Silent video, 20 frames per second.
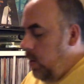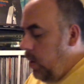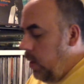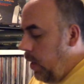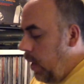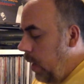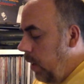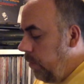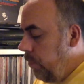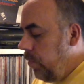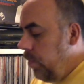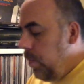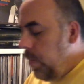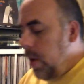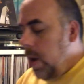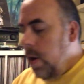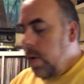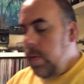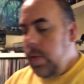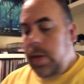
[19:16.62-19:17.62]
again from
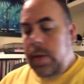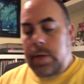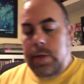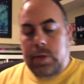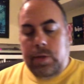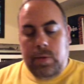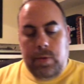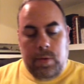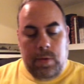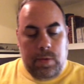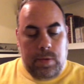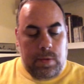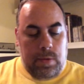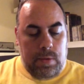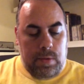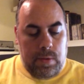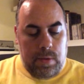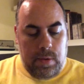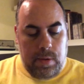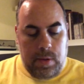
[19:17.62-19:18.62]
Carolina Soul,
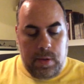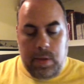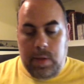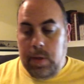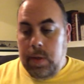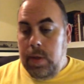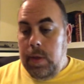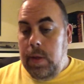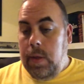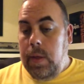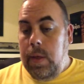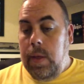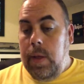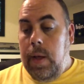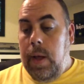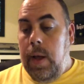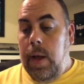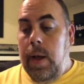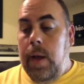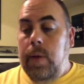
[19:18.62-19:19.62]

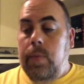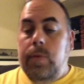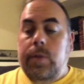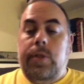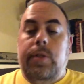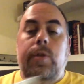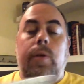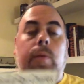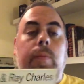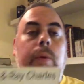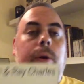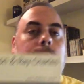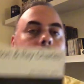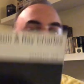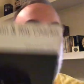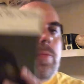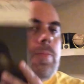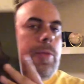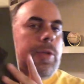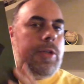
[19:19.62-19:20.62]
was Soul
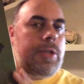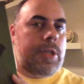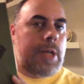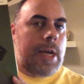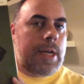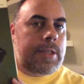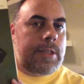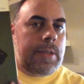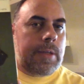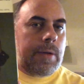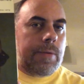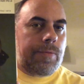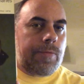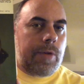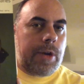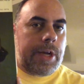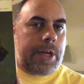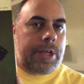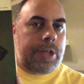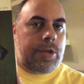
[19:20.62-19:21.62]
Brothers, Milt Jackson and
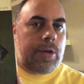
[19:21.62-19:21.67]
Ray